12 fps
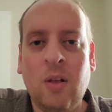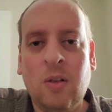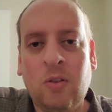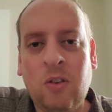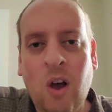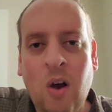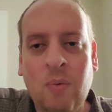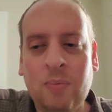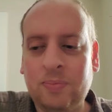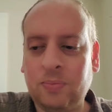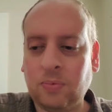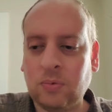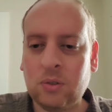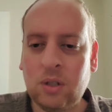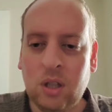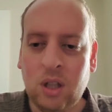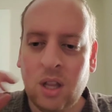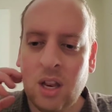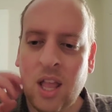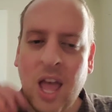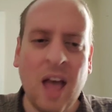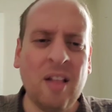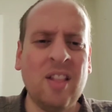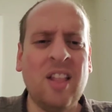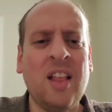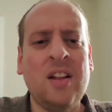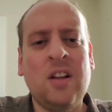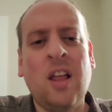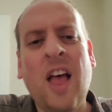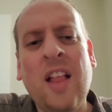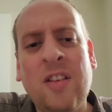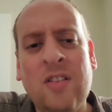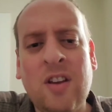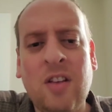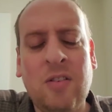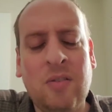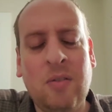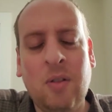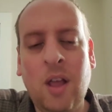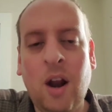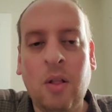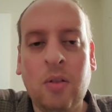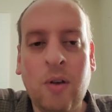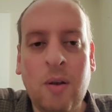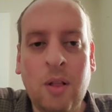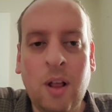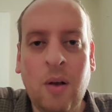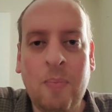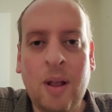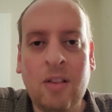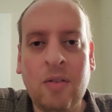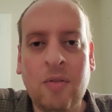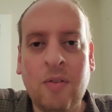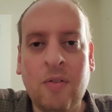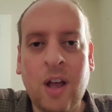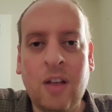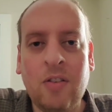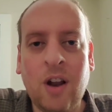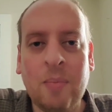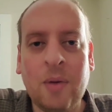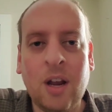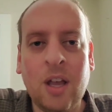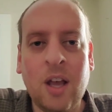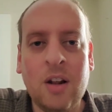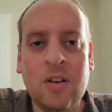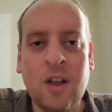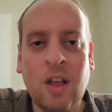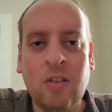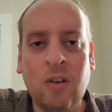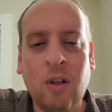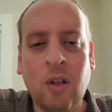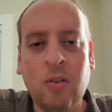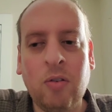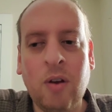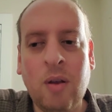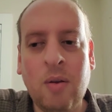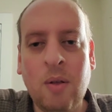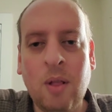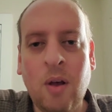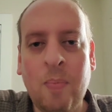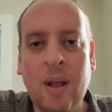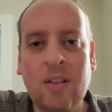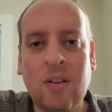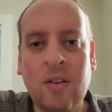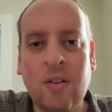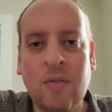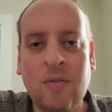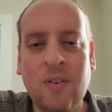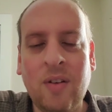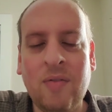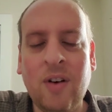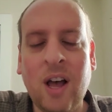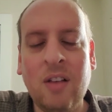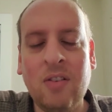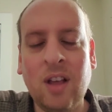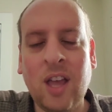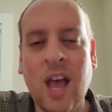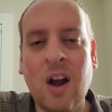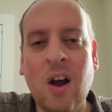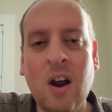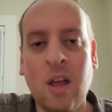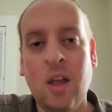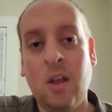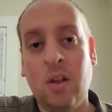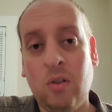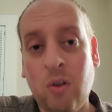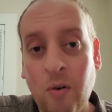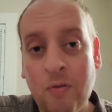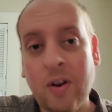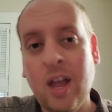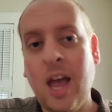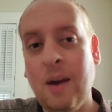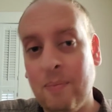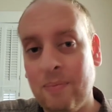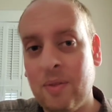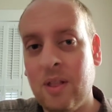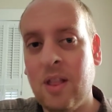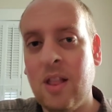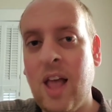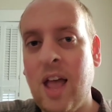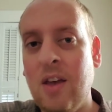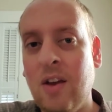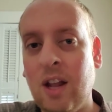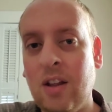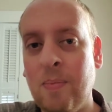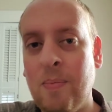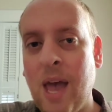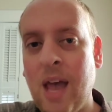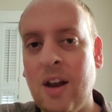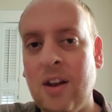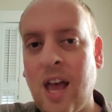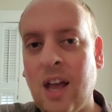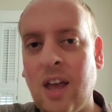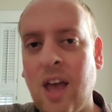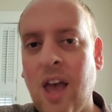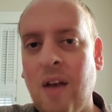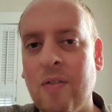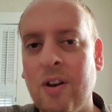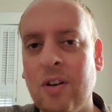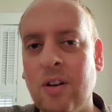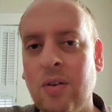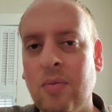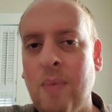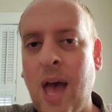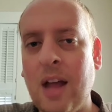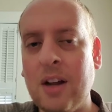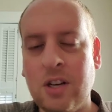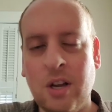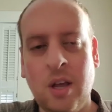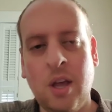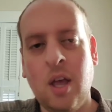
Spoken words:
So yeah, that's just, 3 little bits of advice that I'm going to get you. So those 3 little bits of advice, again, are don't forget that you get to ban a deck every match.